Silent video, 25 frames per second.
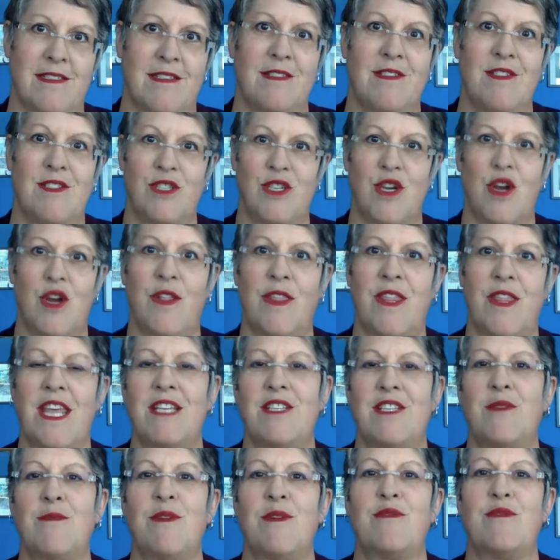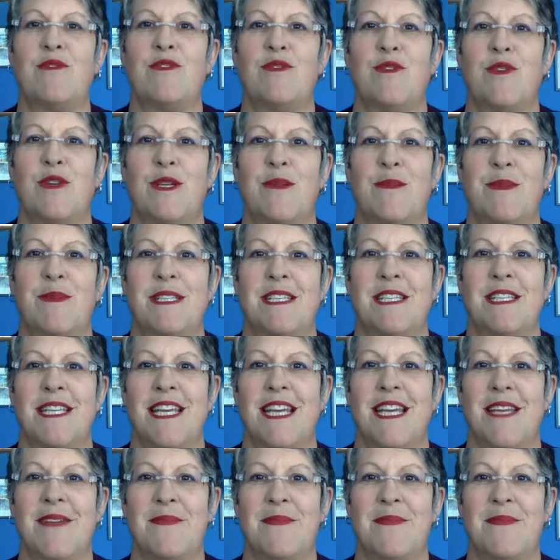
Sean, thanks so much for joining me today.